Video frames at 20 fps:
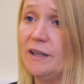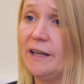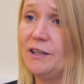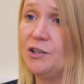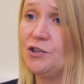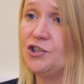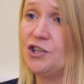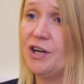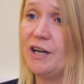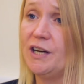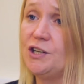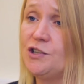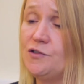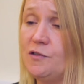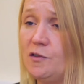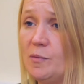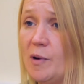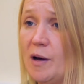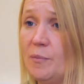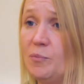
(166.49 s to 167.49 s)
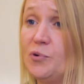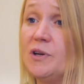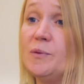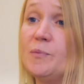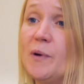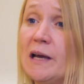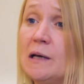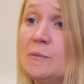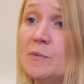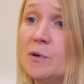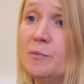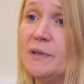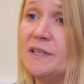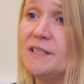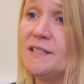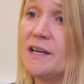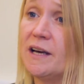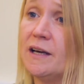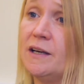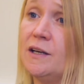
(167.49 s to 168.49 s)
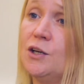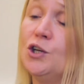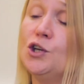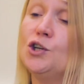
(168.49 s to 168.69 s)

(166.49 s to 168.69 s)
let you change from a prepayment meter